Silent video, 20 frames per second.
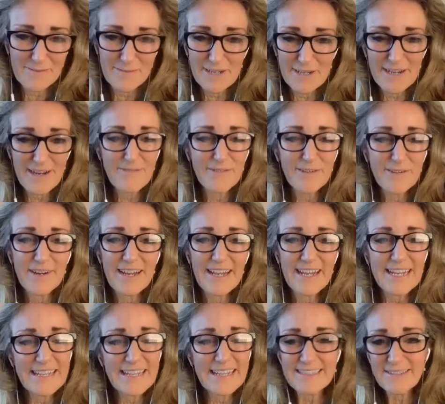whenever
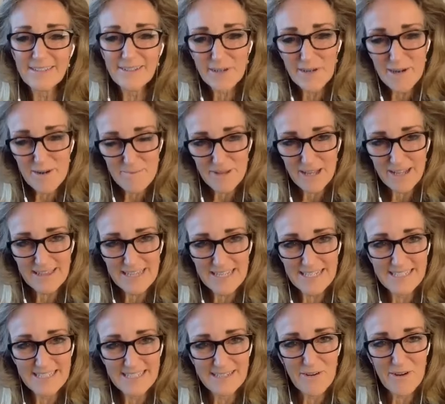I learn about
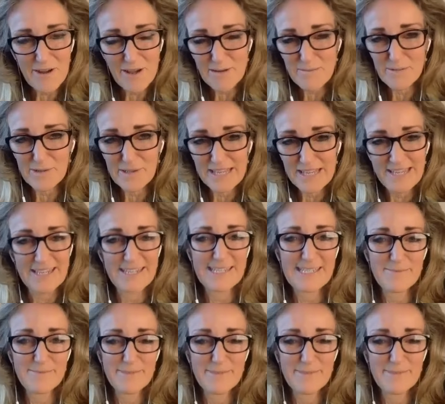these incredible kids,